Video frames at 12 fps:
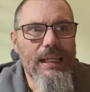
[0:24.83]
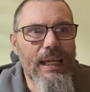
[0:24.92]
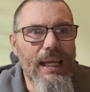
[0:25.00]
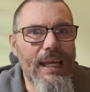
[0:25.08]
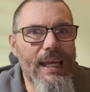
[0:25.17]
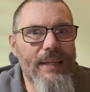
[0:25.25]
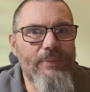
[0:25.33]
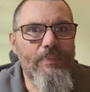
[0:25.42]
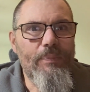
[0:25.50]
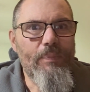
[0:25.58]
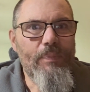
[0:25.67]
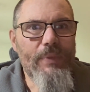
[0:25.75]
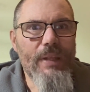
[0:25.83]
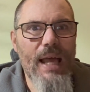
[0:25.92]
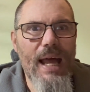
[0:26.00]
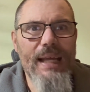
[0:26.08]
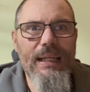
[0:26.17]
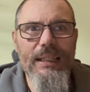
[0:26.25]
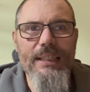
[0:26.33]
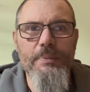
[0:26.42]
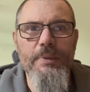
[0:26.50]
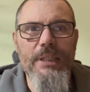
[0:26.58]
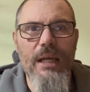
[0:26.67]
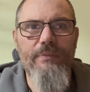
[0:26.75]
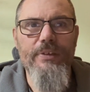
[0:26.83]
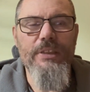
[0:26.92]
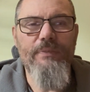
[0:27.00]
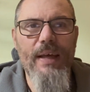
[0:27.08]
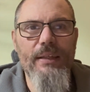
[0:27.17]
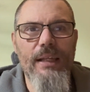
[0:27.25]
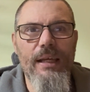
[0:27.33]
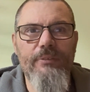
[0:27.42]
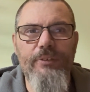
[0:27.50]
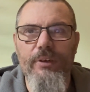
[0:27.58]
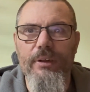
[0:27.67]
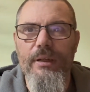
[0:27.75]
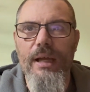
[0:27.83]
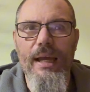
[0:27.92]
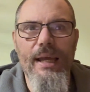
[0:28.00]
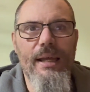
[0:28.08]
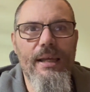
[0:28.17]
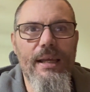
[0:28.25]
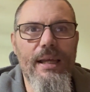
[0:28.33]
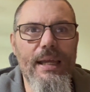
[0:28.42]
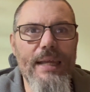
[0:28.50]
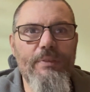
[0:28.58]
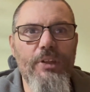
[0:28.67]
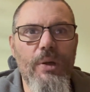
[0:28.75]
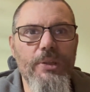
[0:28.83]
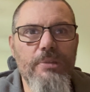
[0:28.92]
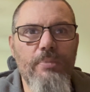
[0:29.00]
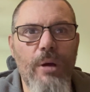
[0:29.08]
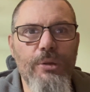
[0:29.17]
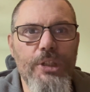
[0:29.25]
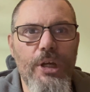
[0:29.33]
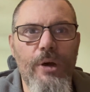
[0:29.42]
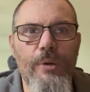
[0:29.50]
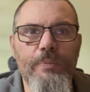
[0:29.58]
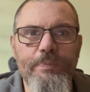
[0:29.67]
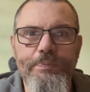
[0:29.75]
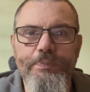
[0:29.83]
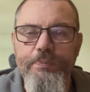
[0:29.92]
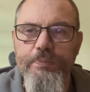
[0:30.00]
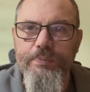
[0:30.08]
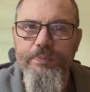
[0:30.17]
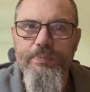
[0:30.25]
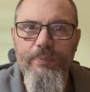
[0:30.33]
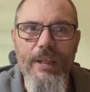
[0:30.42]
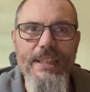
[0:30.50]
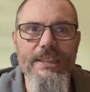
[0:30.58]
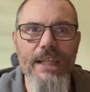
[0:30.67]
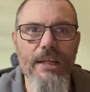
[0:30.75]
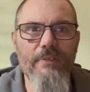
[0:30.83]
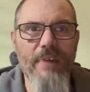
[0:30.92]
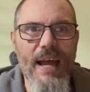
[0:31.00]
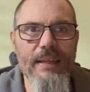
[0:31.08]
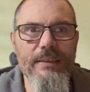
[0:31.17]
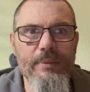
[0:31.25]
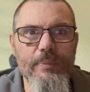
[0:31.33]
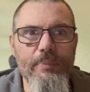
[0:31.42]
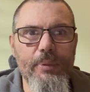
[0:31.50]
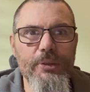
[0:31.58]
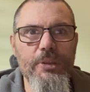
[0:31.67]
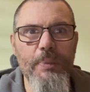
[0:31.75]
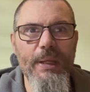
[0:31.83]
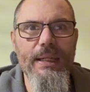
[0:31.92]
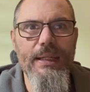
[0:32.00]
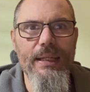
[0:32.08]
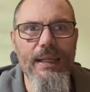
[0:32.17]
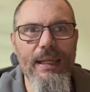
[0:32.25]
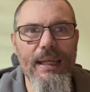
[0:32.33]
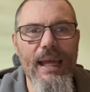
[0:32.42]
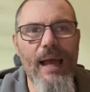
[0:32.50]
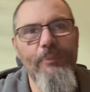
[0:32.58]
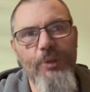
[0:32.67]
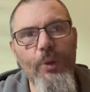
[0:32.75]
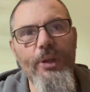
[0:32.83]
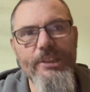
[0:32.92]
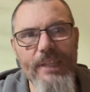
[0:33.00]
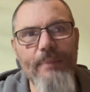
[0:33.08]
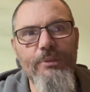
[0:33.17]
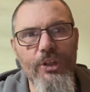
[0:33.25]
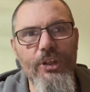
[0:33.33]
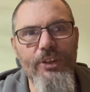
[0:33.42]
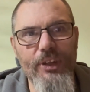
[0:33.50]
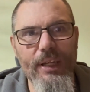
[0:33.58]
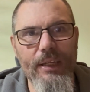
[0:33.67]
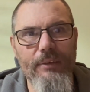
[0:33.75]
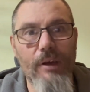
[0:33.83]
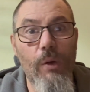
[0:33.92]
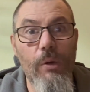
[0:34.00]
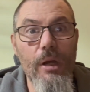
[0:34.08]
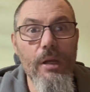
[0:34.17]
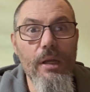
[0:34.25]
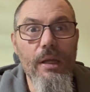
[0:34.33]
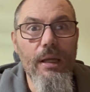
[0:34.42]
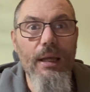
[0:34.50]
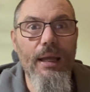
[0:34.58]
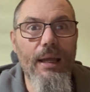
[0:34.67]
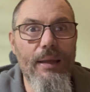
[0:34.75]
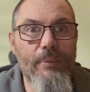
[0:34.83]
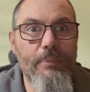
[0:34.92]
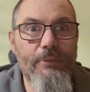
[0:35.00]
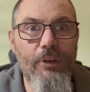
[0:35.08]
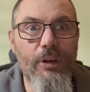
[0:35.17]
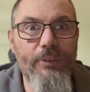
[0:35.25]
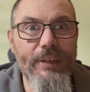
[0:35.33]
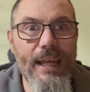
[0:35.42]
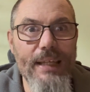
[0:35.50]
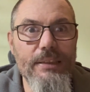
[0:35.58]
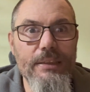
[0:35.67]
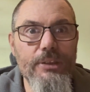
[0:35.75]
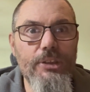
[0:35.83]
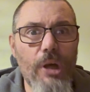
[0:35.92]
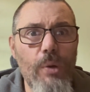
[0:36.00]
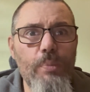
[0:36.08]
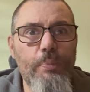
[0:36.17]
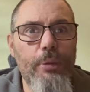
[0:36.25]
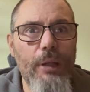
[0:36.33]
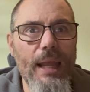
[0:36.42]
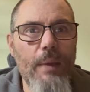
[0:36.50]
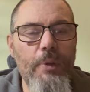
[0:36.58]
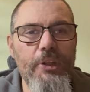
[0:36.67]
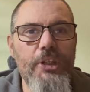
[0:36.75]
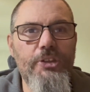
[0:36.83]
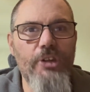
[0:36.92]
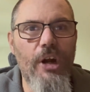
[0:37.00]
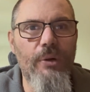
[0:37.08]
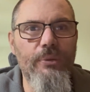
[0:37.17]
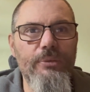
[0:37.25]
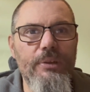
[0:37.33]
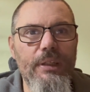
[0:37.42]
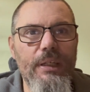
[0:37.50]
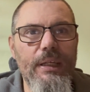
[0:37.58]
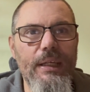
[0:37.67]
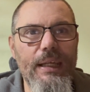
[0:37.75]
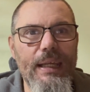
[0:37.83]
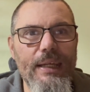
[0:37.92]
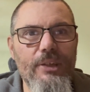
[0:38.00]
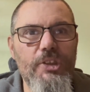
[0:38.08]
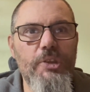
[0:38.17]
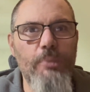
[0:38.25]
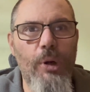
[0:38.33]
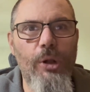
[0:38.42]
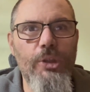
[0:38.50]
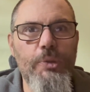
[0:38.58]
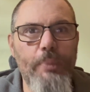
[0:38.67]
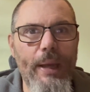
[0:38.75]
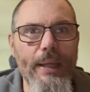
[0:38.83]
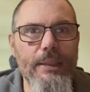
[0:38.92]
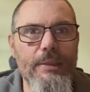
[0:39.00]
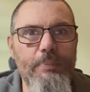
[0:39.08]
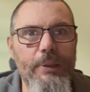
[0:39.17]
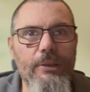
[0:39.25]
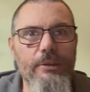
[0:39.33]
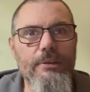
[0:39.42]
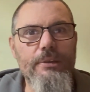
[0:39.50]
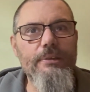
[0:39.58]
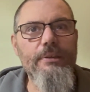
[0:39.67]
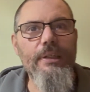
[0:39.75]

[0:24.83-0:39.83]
I class myself as a van lifer, even though it's a motorhome. It's not a van, but to me, I'm doing the same sort of thing. Oh, before I forget, don't play with your drone in a small space, because